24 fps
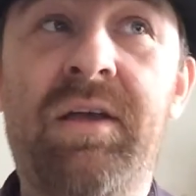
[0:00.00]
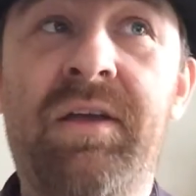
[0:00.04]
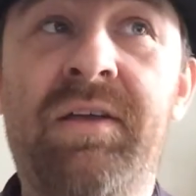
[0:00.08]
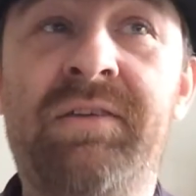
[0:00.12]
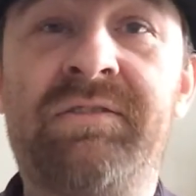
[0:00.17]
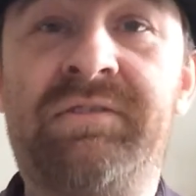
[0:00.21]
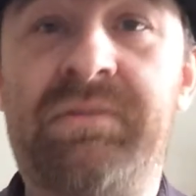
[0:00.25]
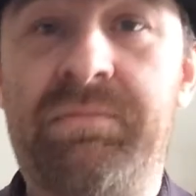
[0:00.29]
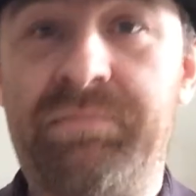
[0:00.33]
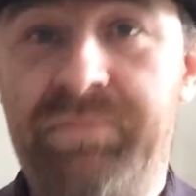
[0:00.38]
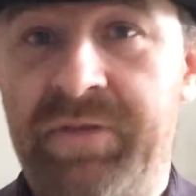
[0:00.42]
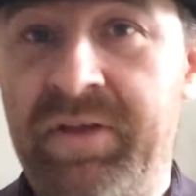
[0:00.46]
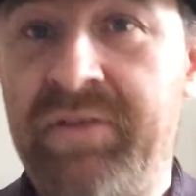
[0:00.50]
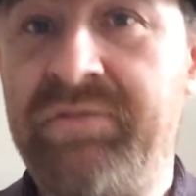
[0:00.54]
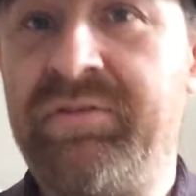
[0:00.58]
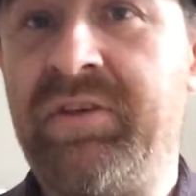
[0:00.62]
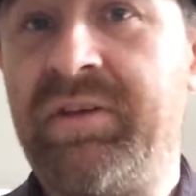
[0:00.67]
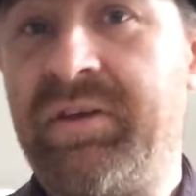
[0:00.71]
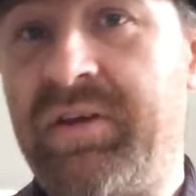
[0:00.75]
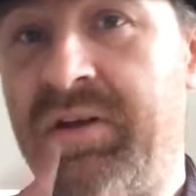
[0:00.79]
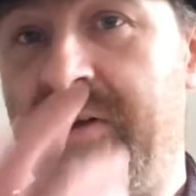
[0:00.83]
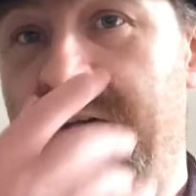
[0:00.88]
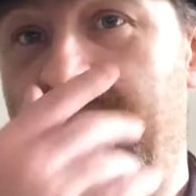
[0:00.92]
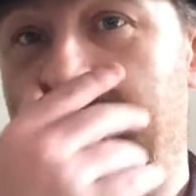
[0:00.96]
some things
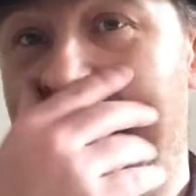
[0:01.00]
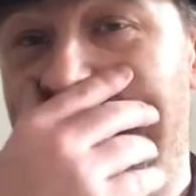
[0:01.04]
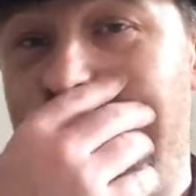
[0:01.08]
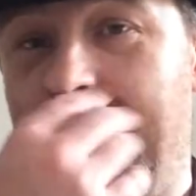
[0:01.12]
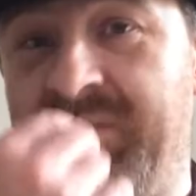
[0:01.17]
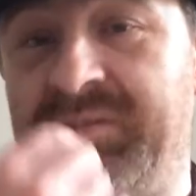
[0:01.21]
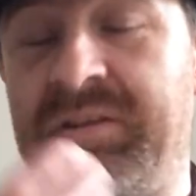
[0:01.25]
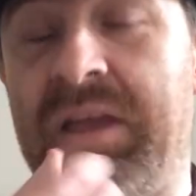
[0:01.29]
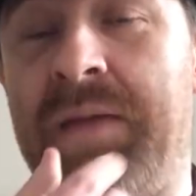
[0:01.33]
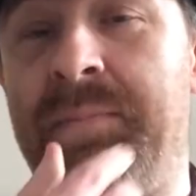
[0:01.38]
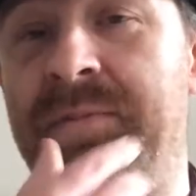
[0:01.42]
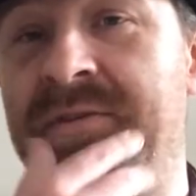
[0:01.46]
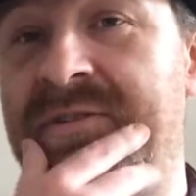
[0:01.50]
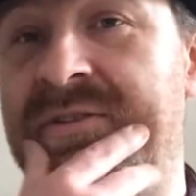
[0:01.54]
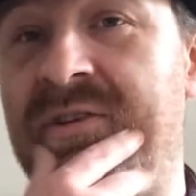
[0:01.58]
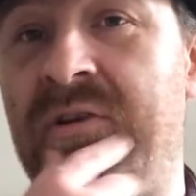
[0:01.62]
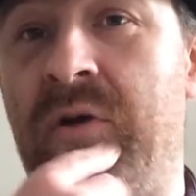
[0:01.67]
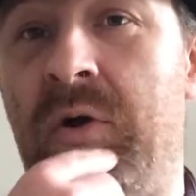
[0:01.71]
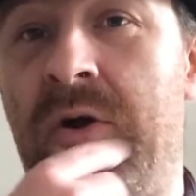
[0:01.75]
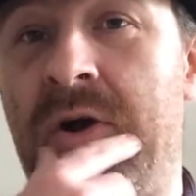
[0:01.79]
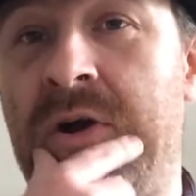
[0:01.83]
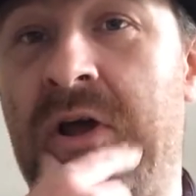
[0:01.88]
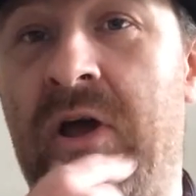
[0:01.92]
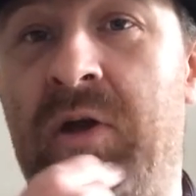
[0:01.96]
like The
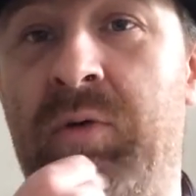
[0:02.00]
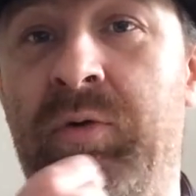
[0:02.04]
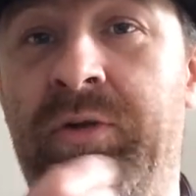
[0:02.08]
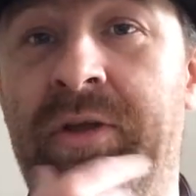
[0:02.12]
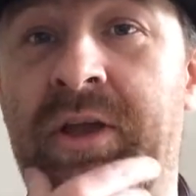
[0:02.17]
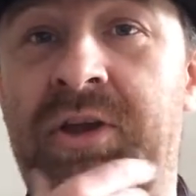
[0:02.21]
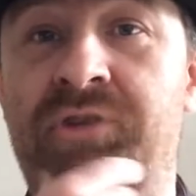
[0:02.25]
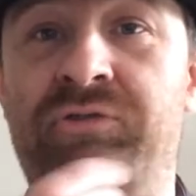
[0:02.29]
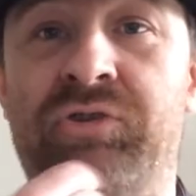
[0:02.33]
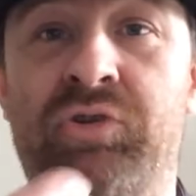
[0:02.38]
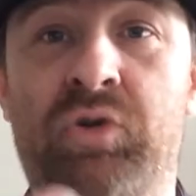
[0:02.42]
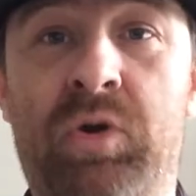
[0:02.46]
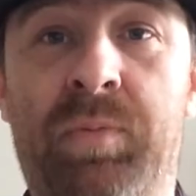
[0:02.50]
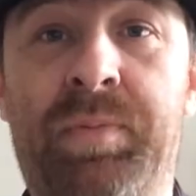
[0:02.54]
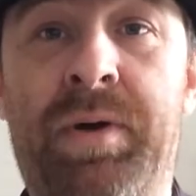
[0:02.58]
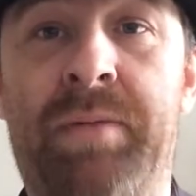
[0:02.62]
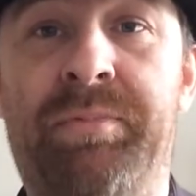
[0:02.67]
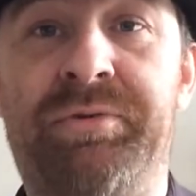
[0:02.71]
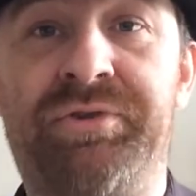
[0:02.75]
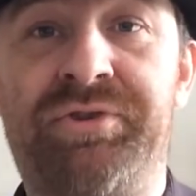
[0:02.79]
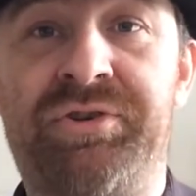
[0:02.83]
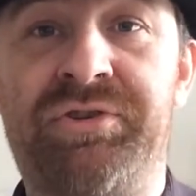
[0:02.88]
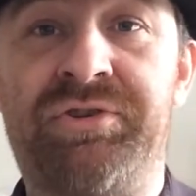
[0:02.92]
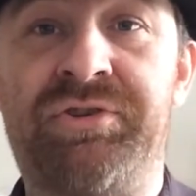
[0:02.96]
Escapist, Archon will occasionally do a
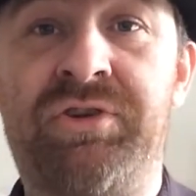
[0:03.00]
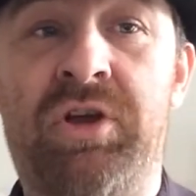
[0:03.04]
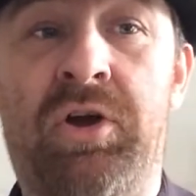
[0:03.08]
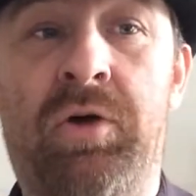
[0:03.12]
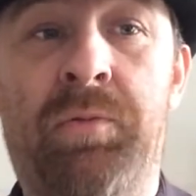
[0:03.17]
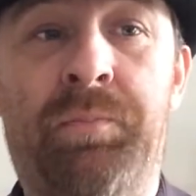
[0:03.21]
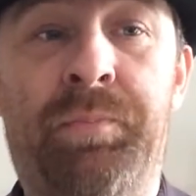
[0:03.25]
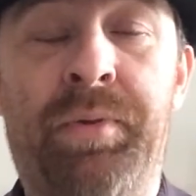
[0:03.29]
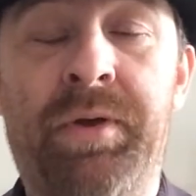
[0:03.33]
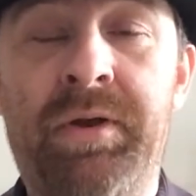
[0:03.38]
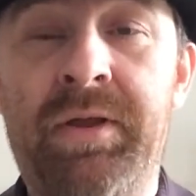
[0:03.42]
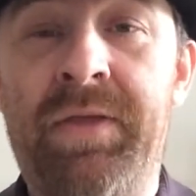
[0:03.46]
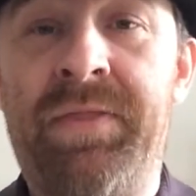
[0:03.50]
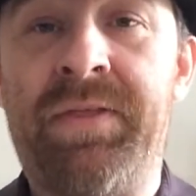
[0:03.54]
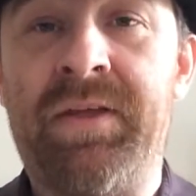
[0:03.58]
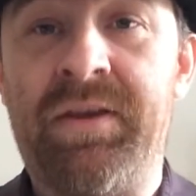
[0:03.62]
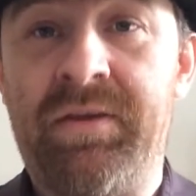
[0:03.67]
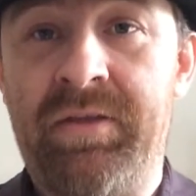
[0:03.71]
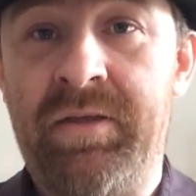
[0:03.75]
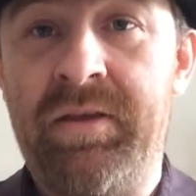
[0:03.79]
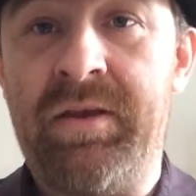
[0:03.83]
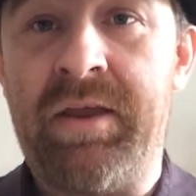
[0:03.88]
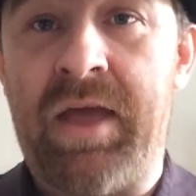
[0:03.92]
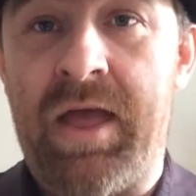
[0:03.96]
publisher's note, but at the
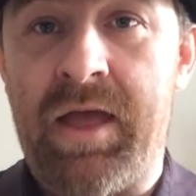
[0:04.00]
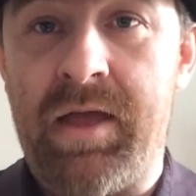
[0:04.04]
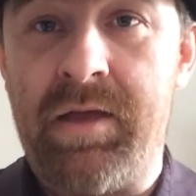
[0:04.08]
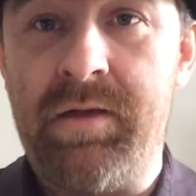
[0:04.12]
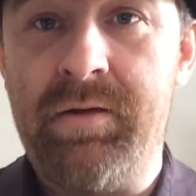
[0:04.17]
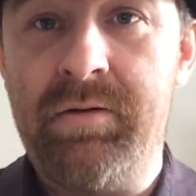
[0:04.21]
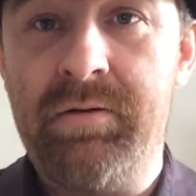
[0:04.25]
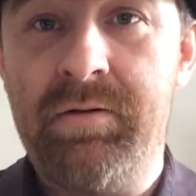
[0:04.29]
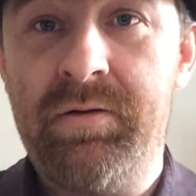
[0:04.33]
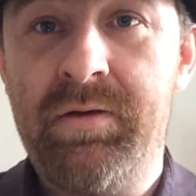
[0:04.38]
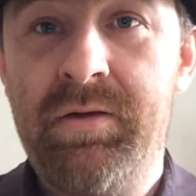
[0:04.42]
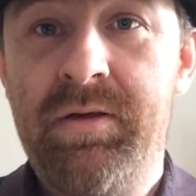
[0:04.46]
end of the day,